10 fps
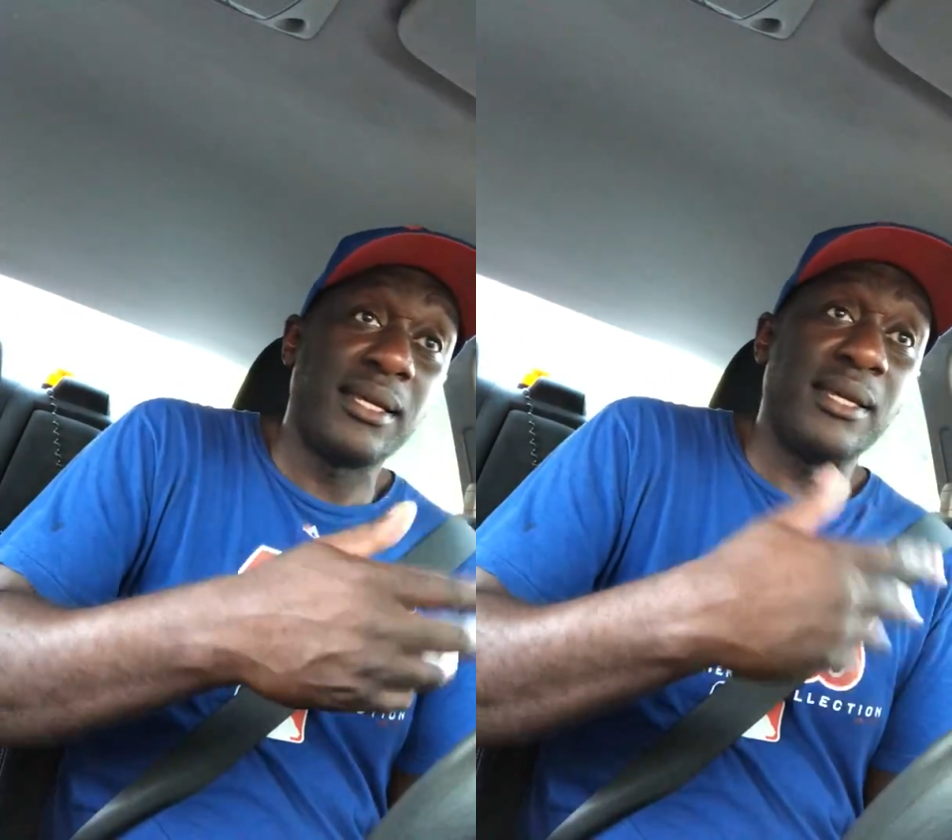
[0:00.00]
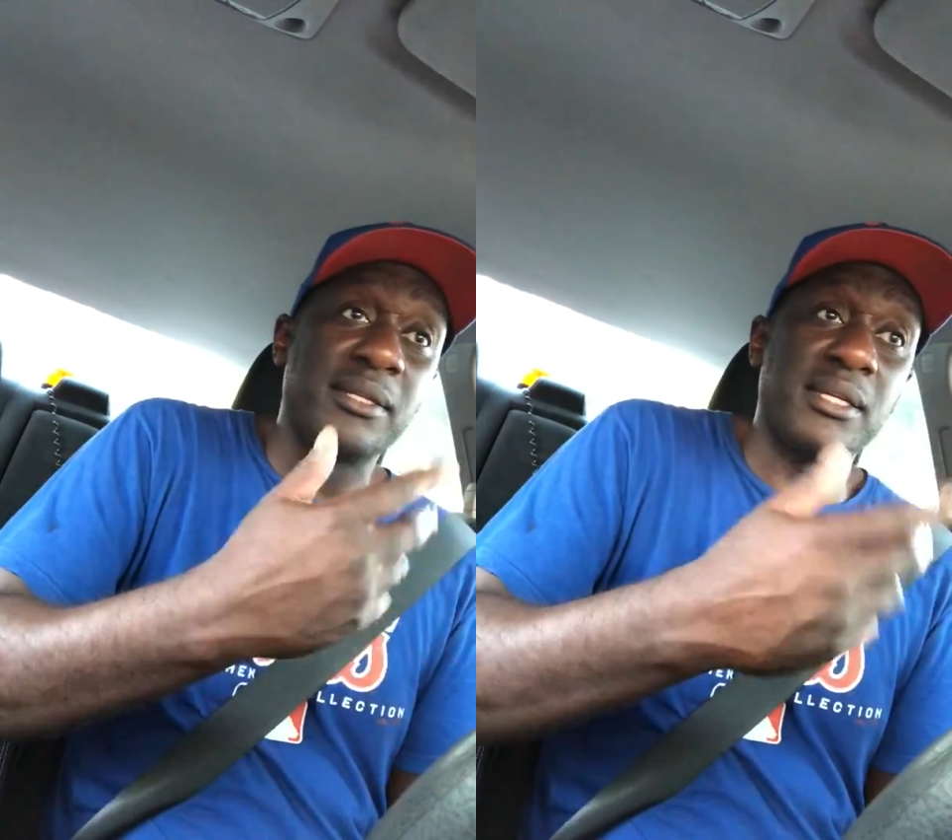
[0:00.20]

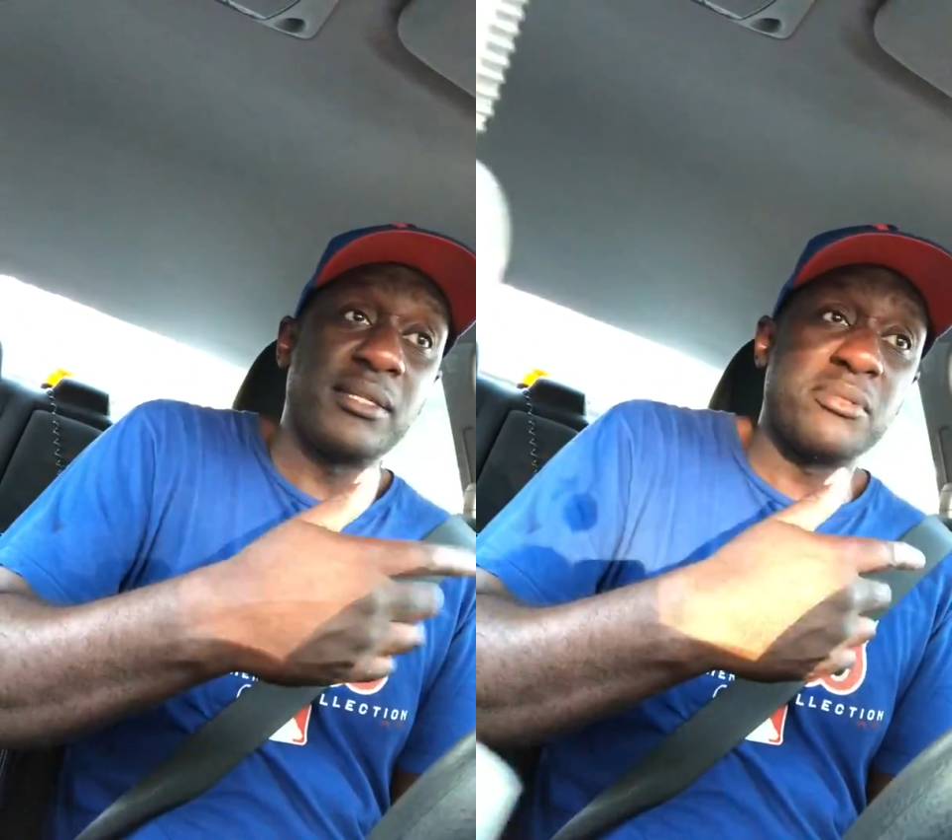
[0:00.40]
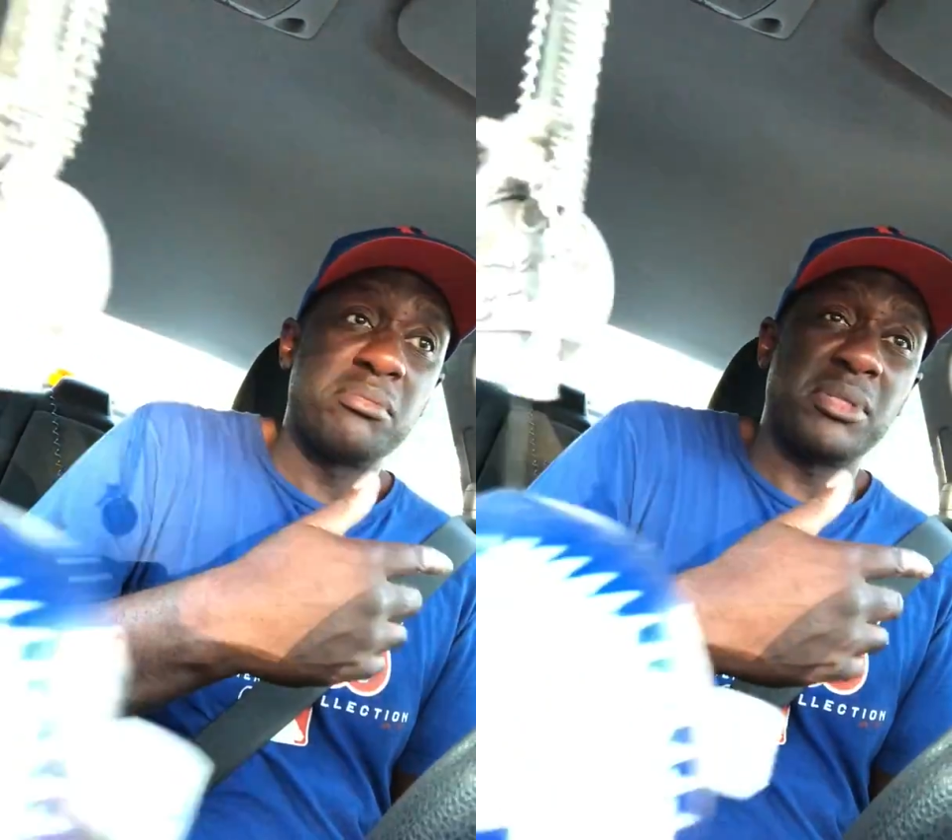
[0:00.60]
and
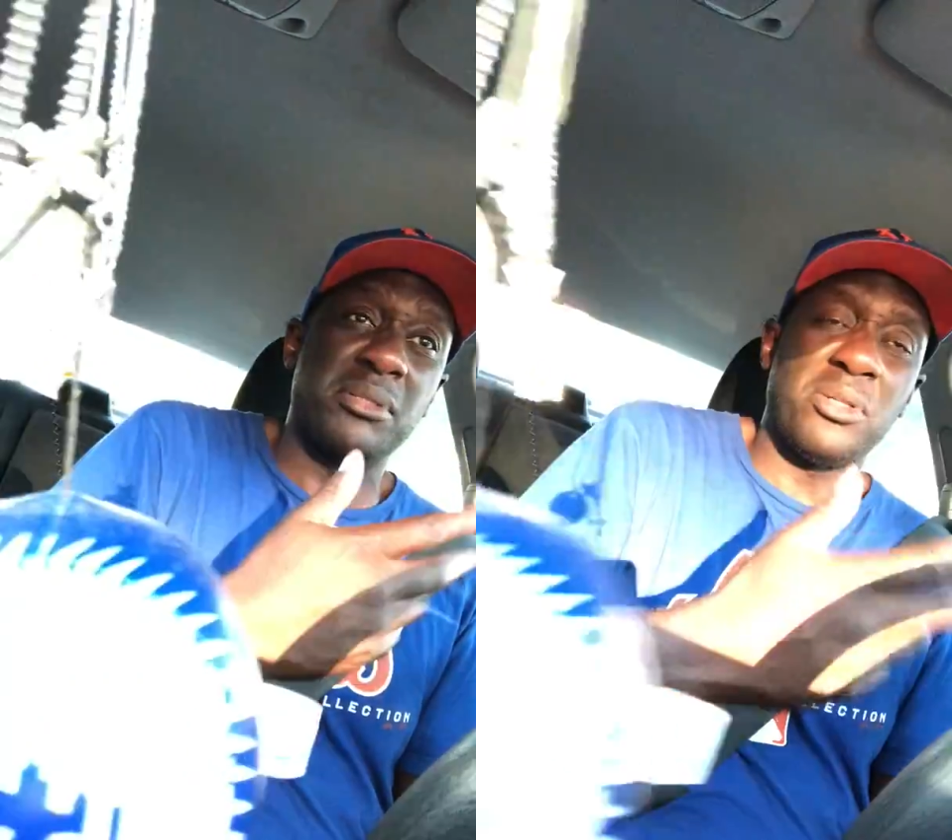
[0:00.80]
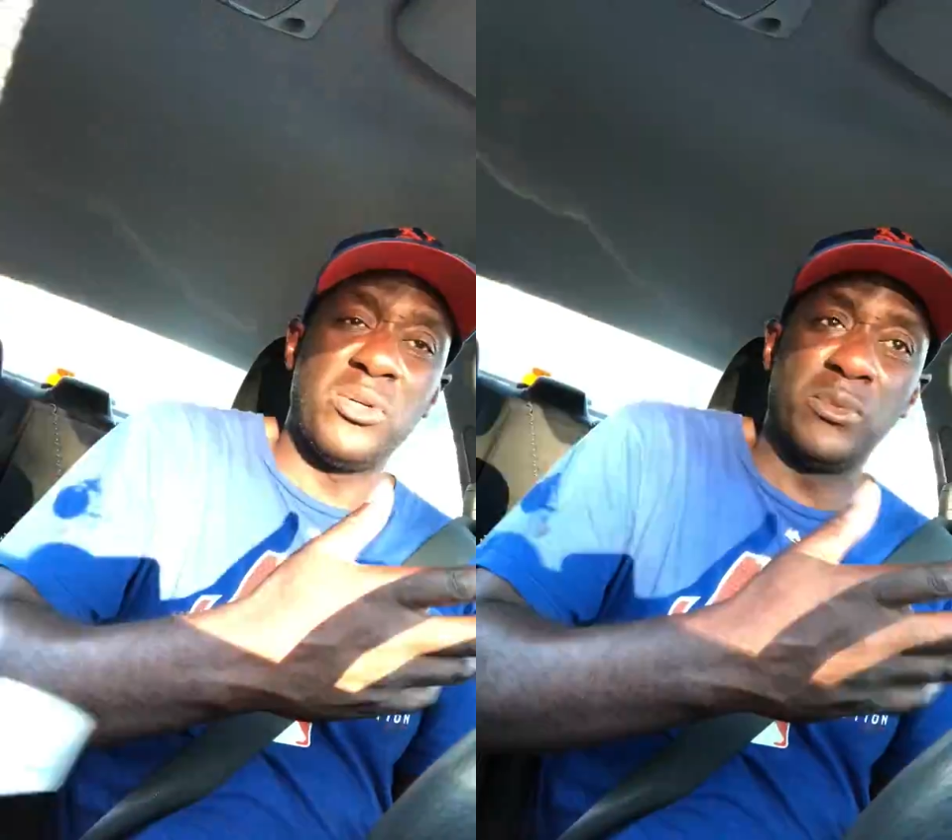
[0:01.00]
and
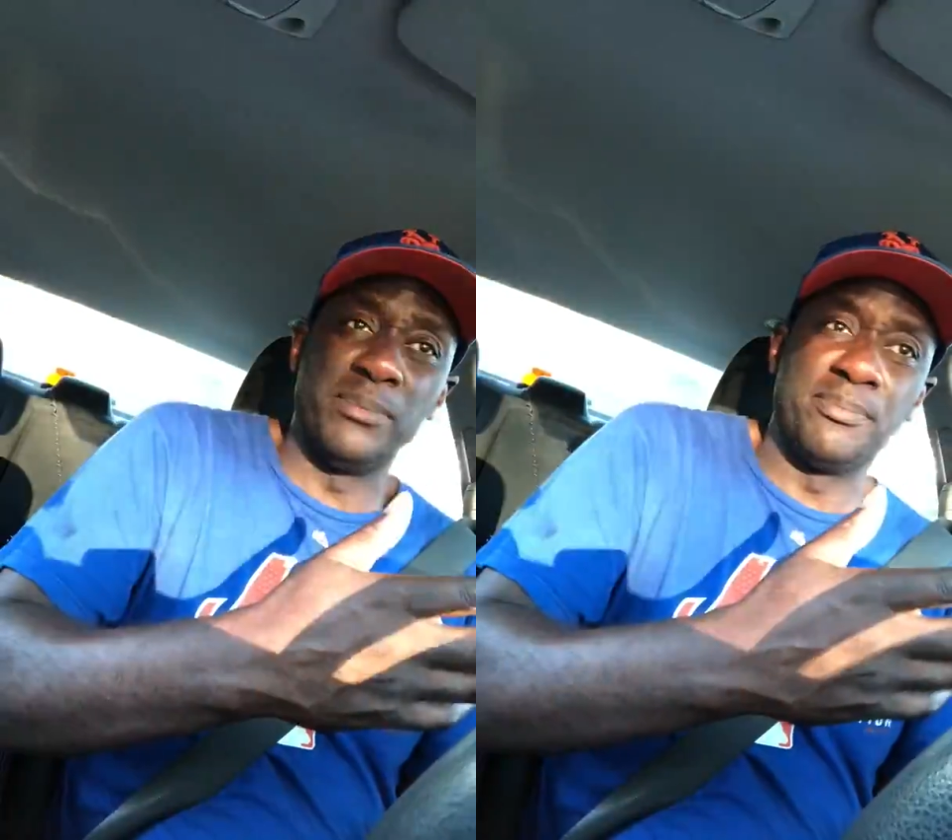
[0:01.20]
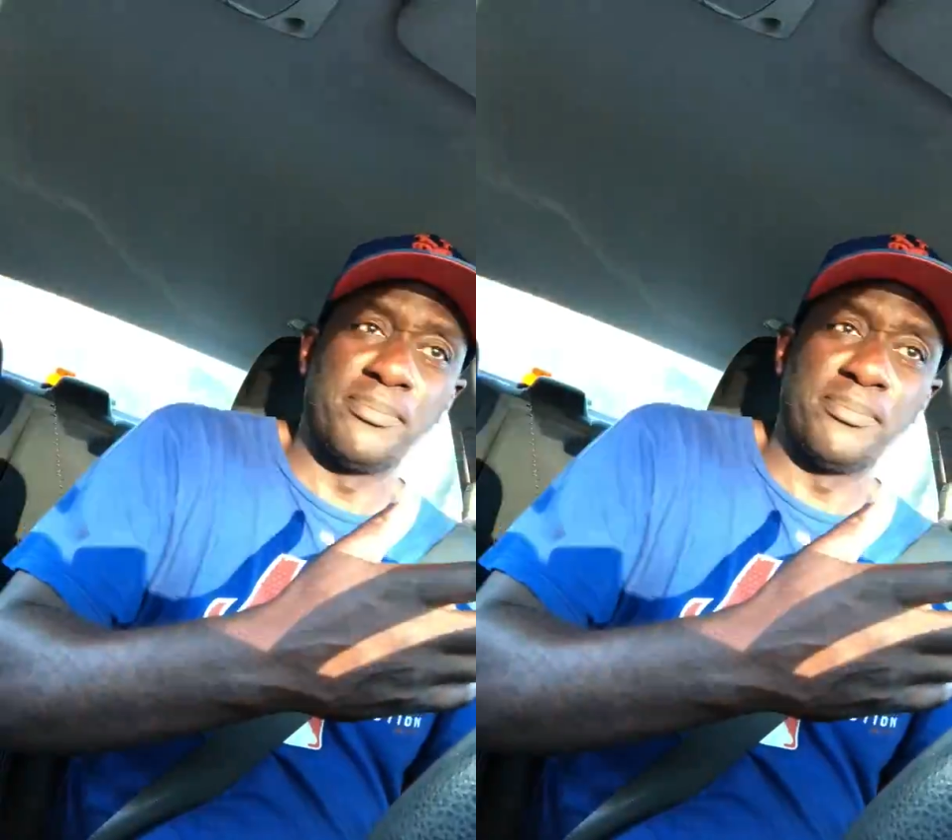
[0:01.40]
and so.